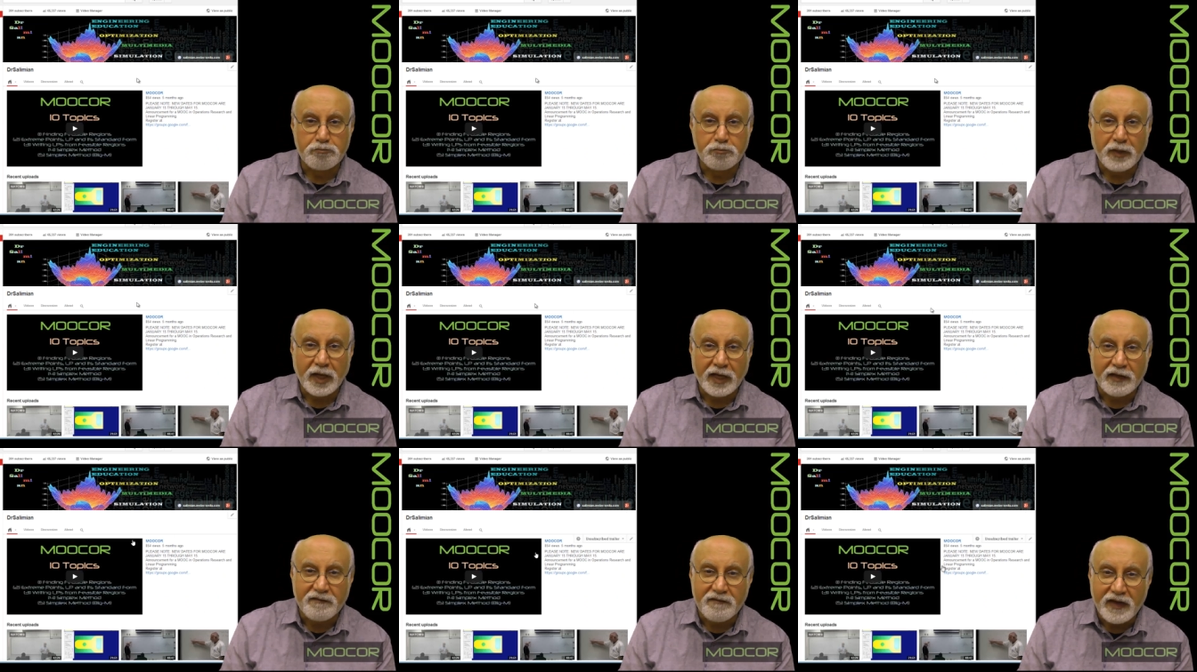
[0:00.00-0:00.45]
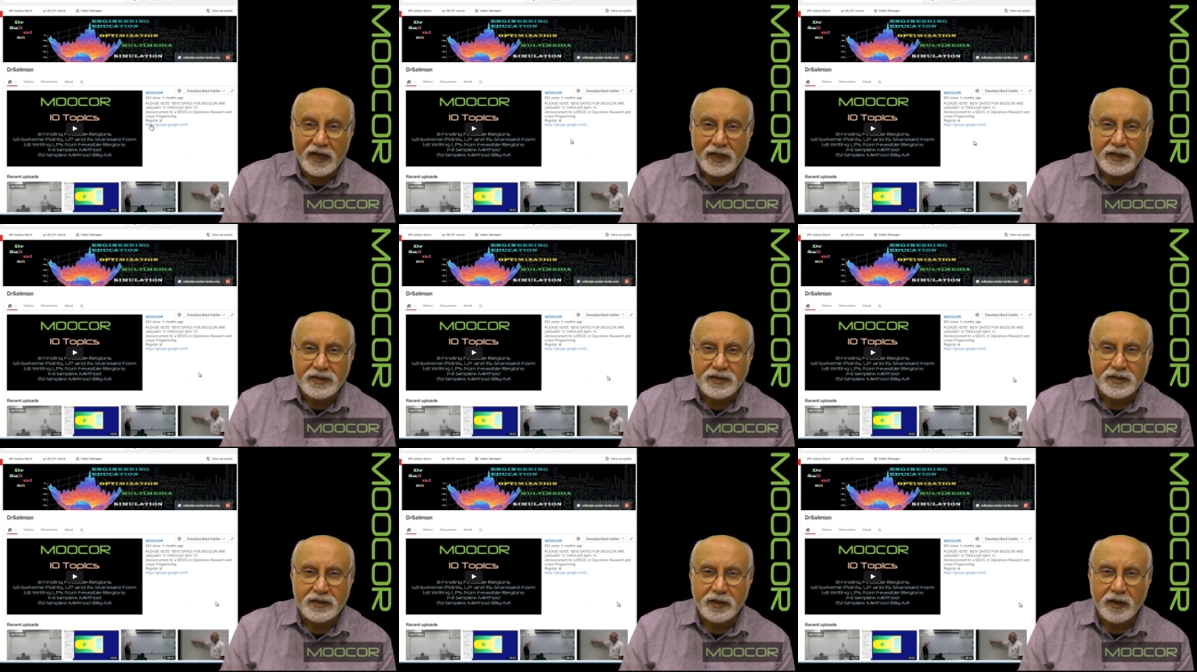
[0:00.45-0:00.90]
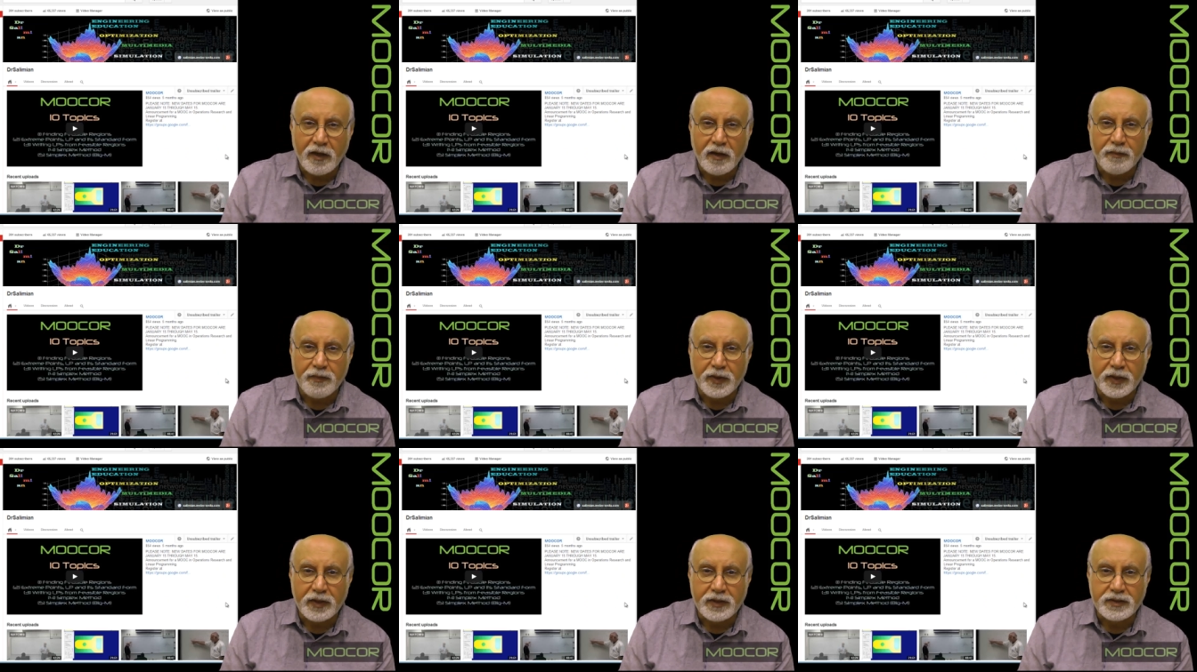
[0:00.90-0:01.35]
advanced
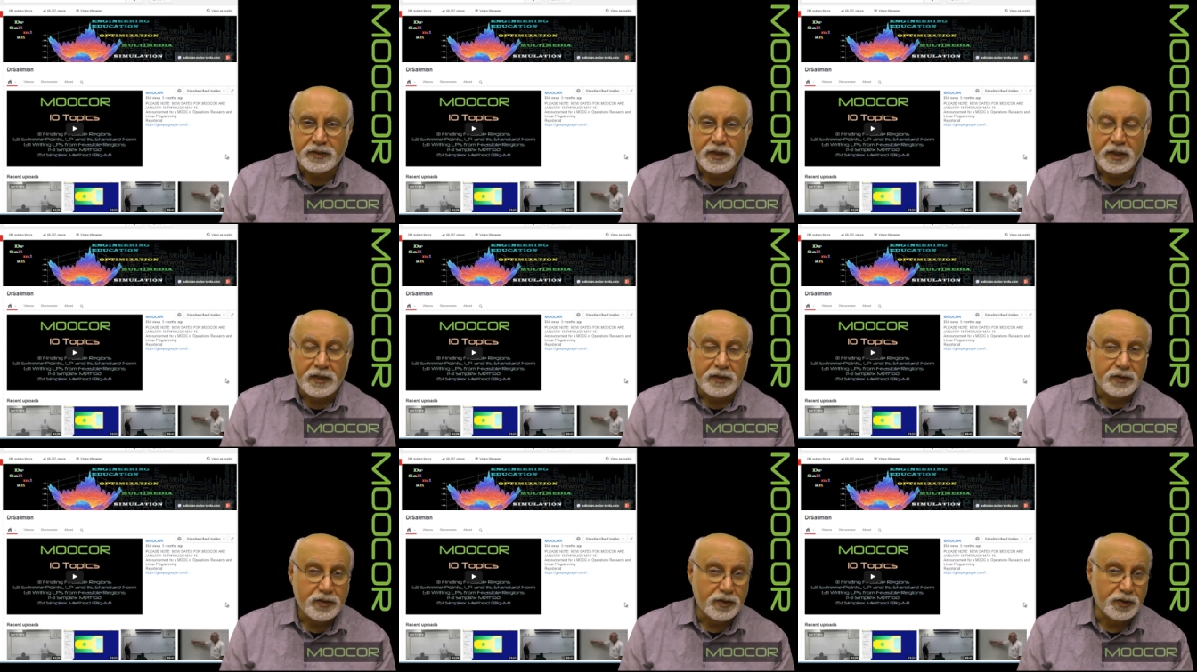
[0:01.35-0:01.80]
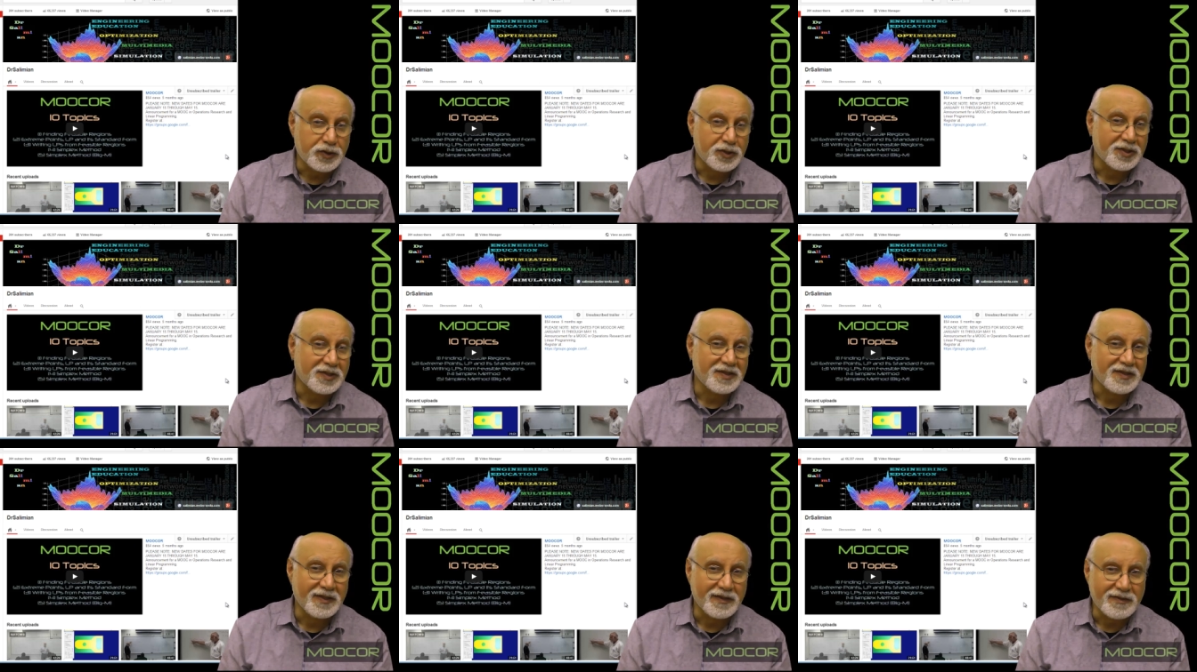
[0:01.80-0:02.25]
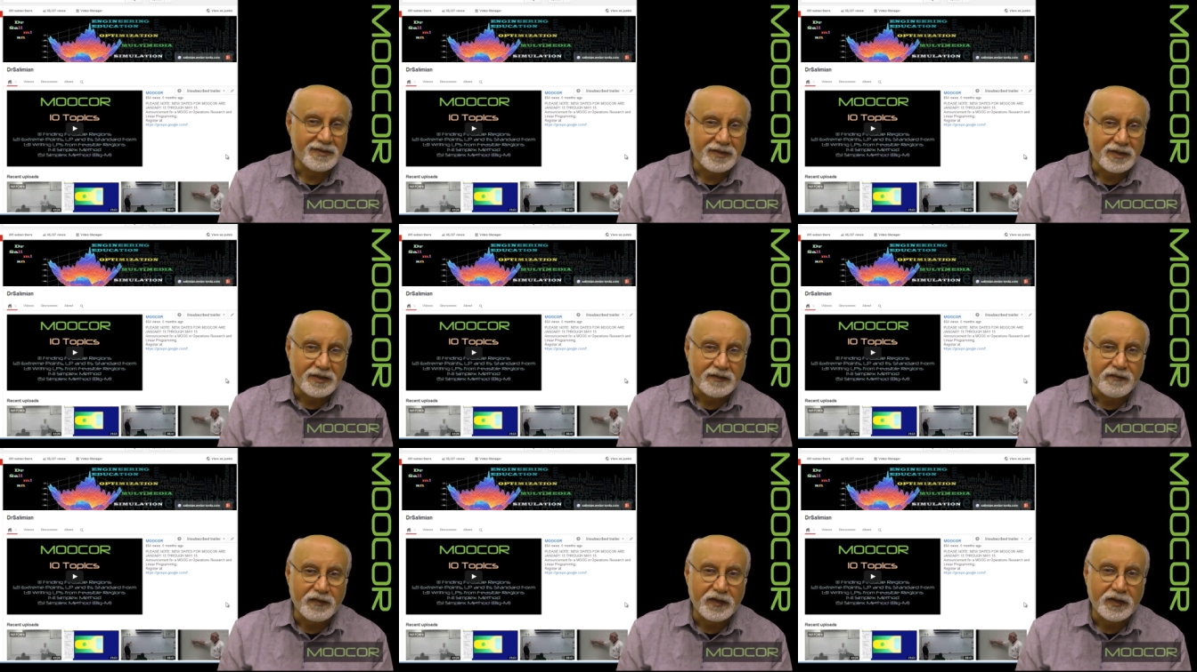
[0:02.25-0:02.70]
topics such as
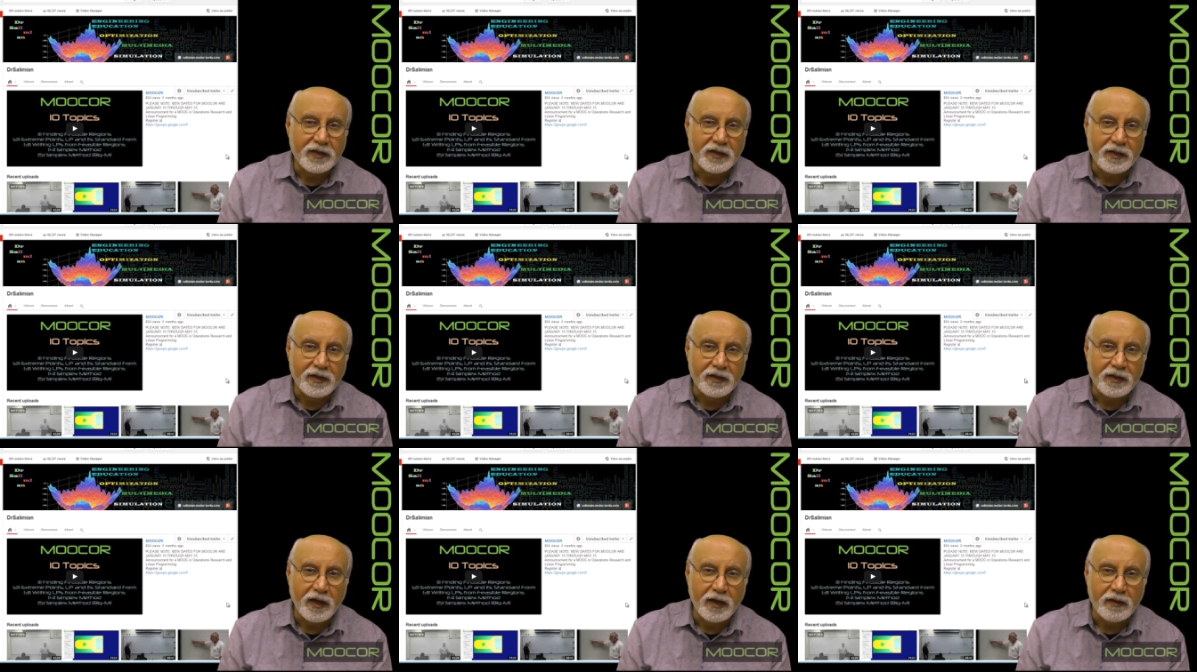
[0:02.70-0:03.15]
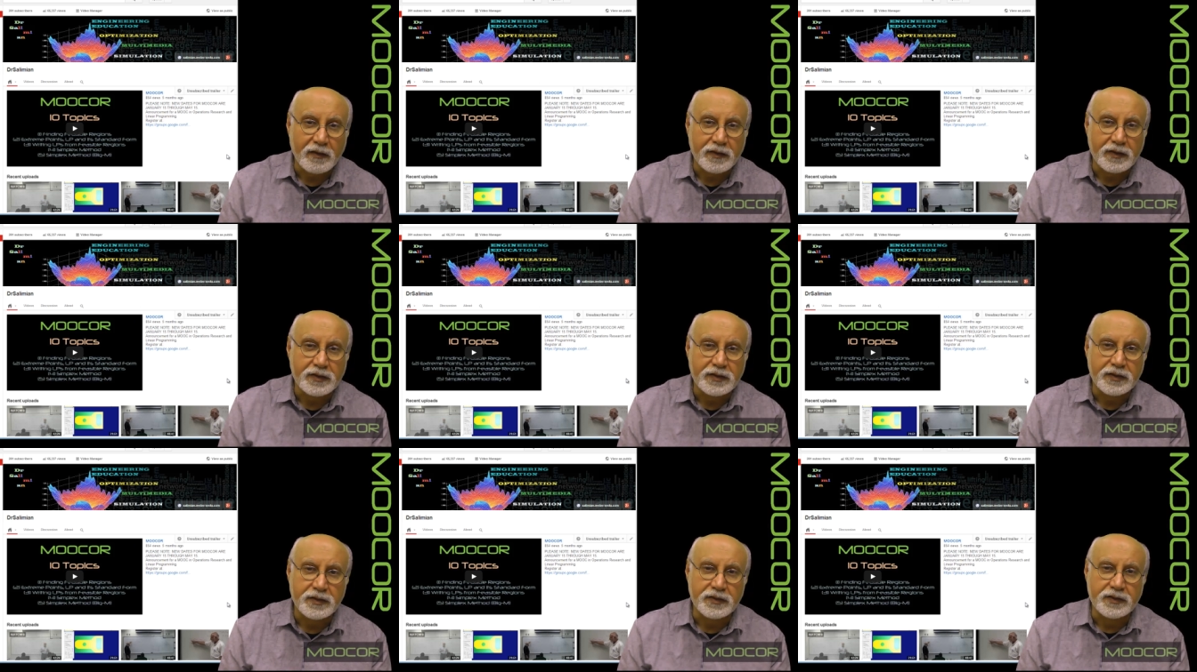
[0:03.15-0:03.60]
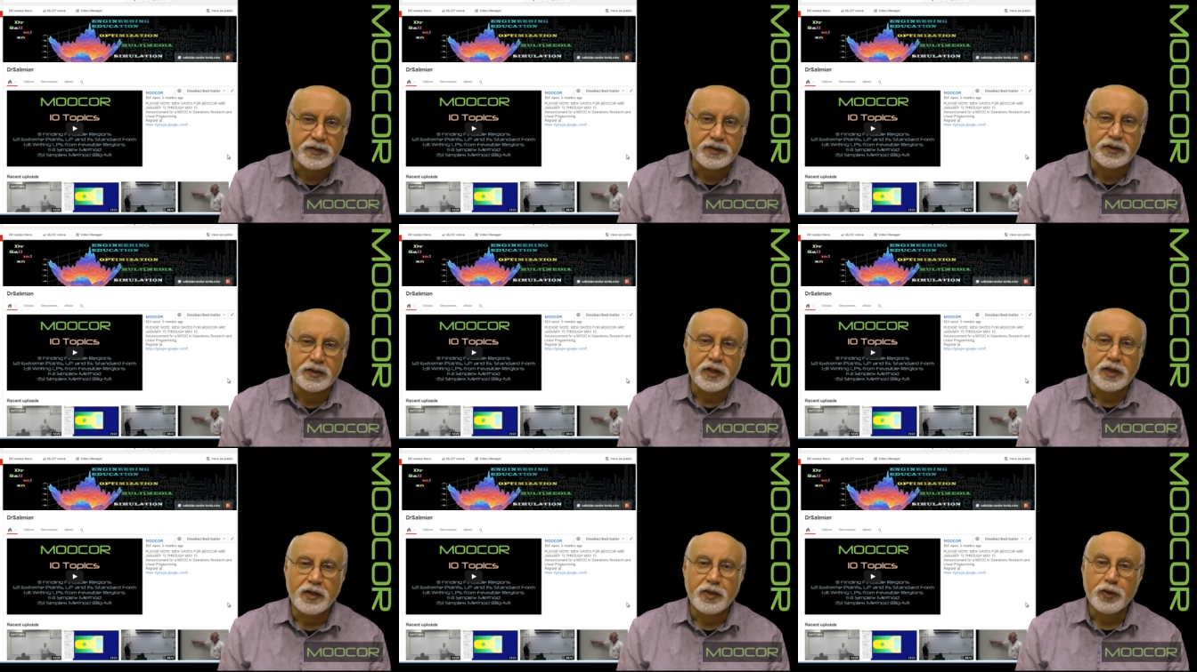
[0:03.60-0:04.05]
sensitivity analysis,
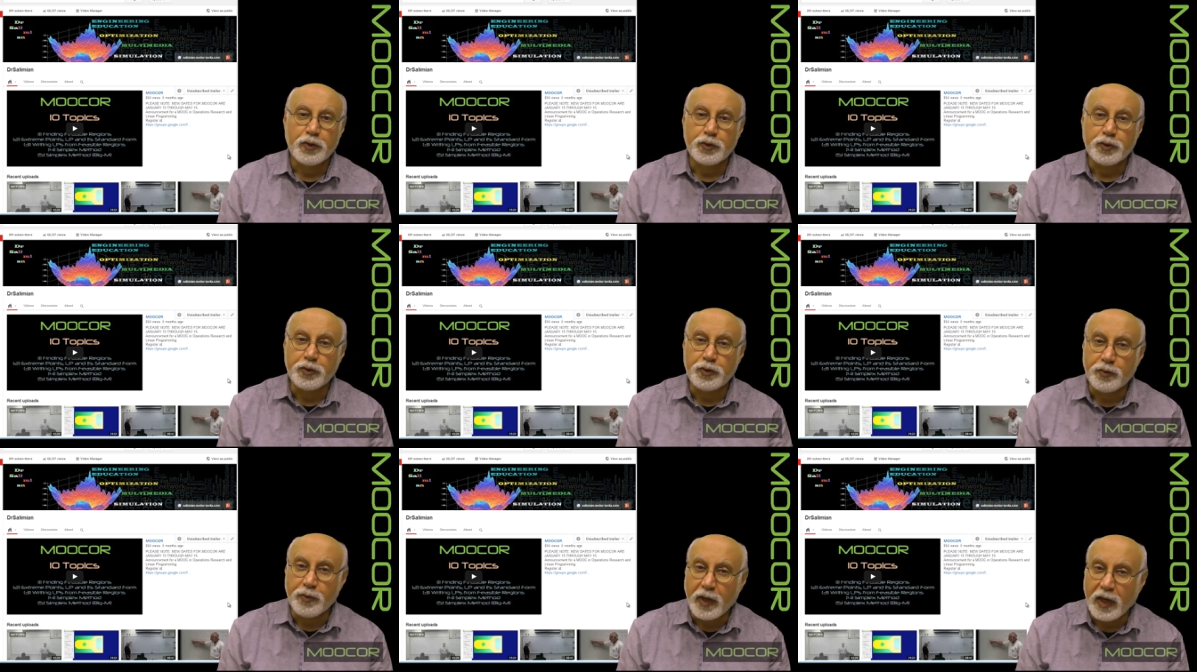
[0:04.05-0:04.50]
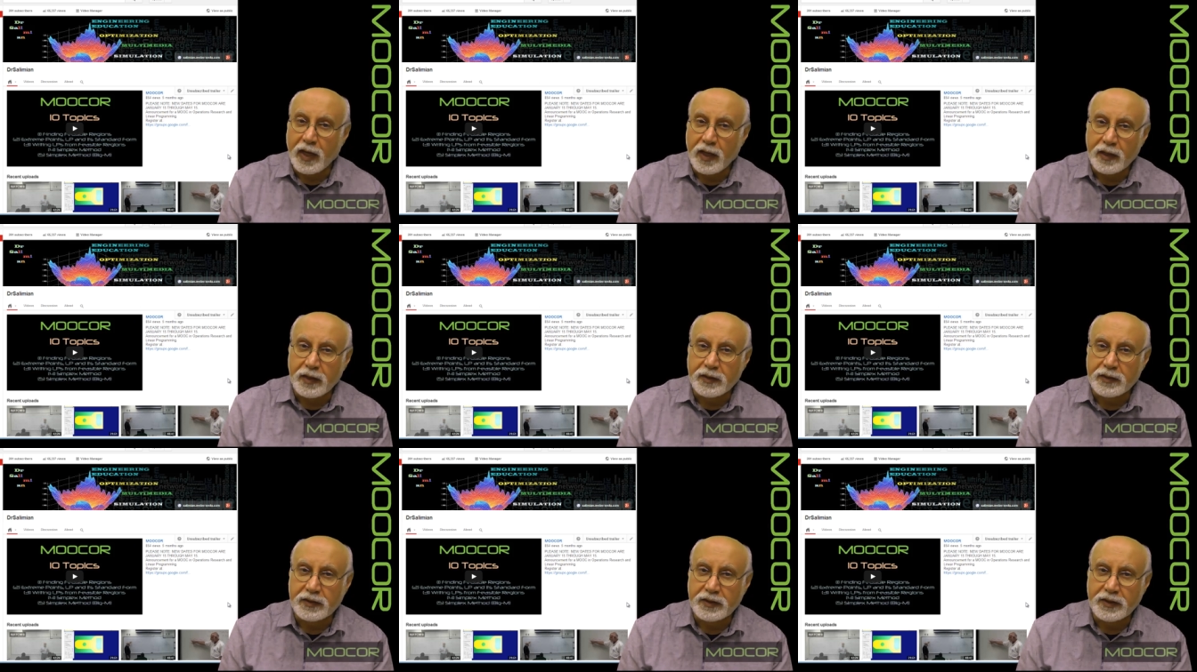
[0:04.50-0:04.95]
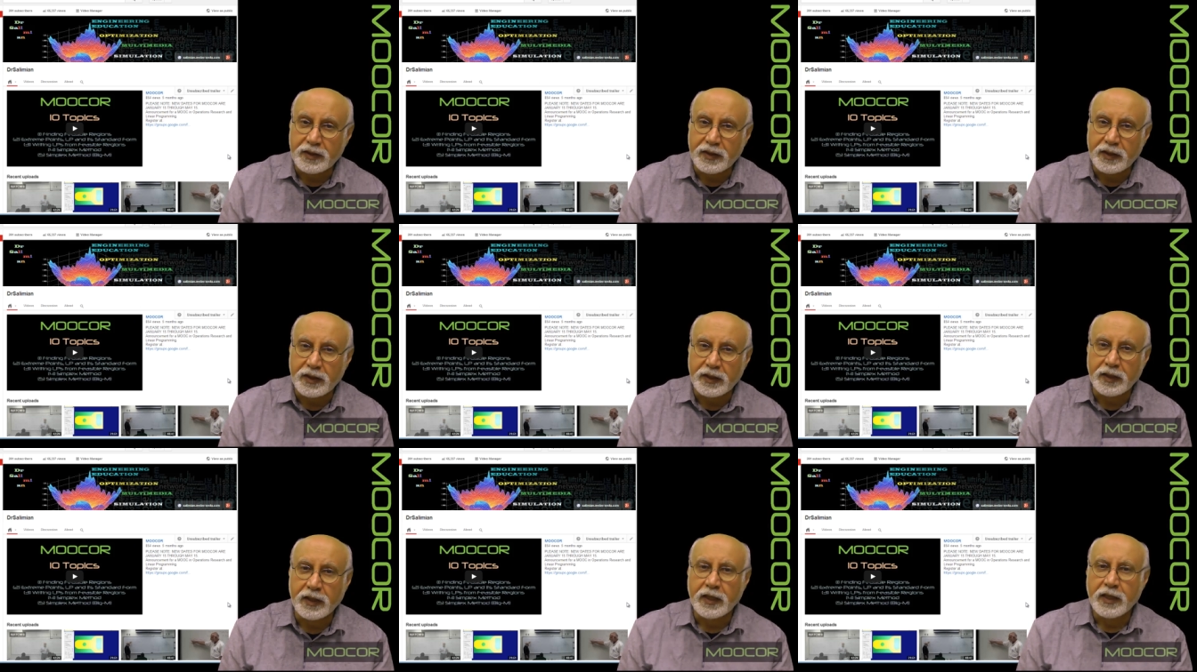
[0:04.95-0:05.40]

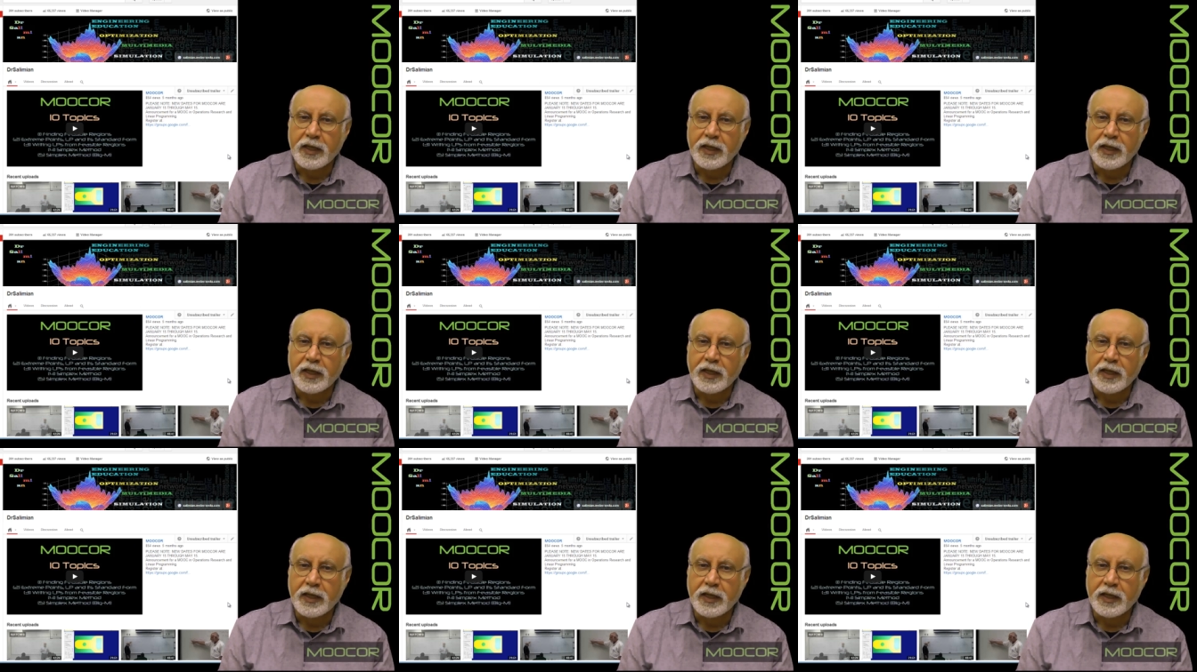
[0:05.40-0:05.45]
duality,